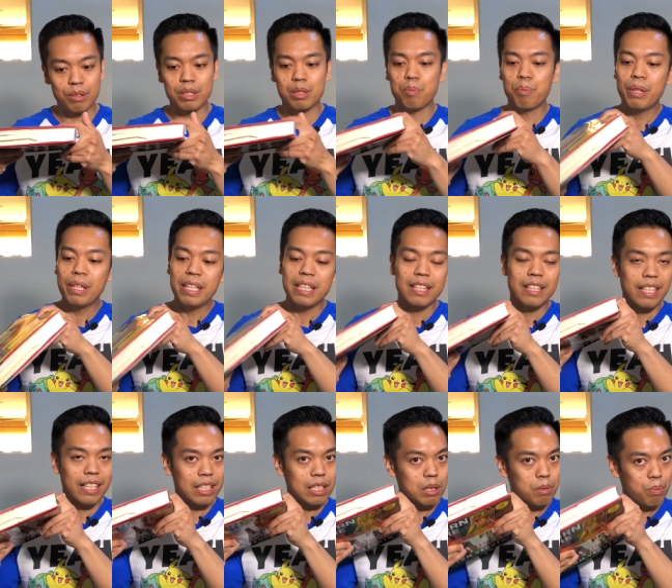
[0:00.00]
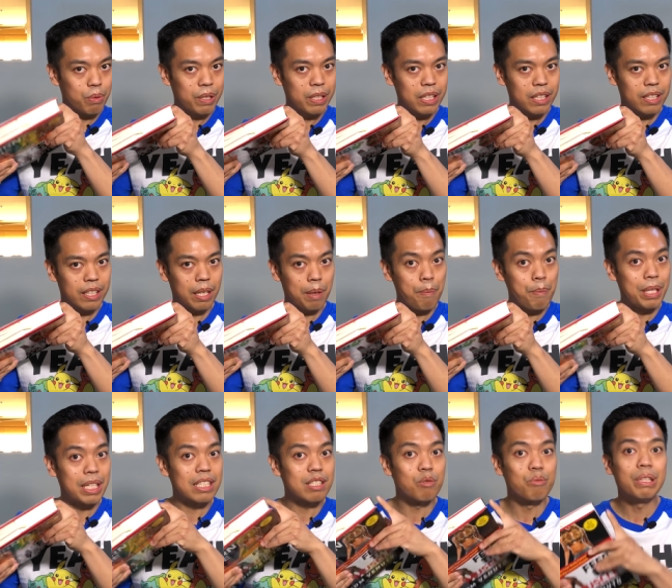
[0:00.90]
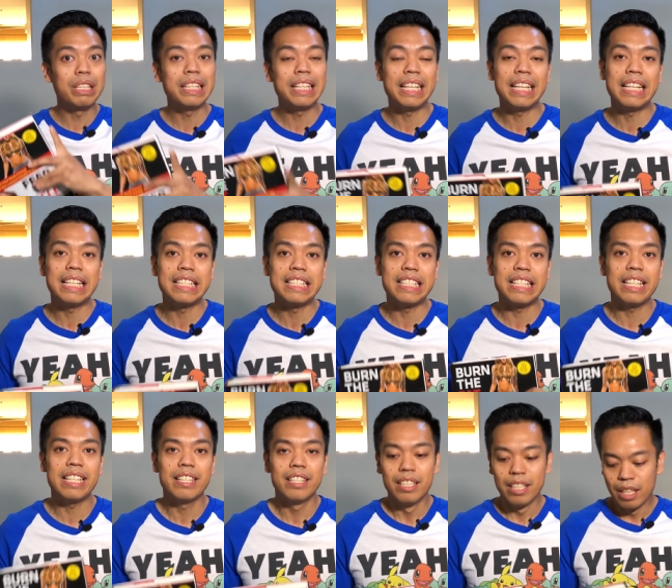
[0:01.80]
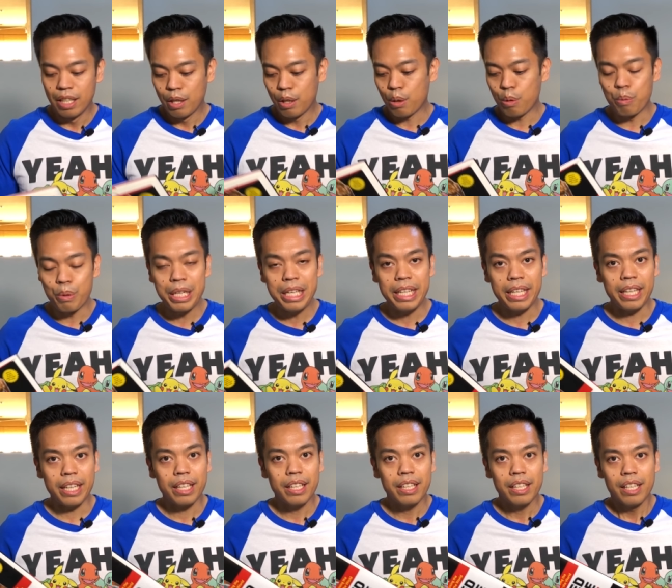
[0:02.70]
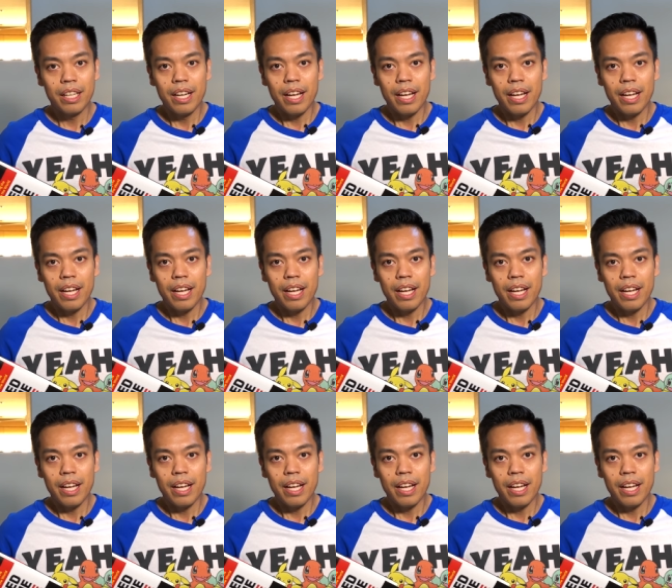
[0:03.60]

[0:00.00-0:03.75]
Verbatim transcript: It's pretty thick, it's pretty thick, but it's really easy reading.